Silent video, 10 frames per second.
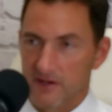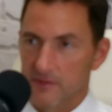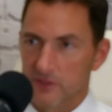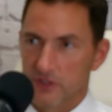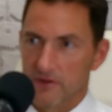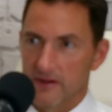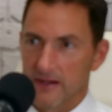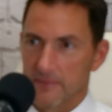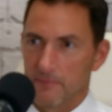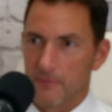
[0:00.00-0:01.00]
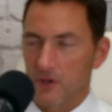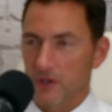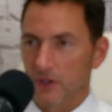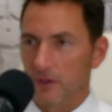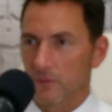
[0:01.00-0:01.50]
arbitrary
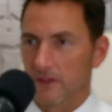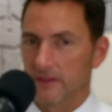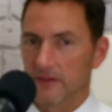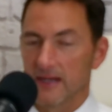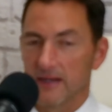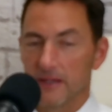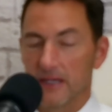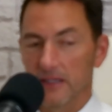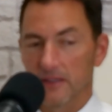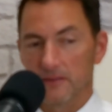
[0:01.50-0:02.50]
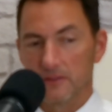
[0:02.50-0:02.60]
marker where they're diabetic,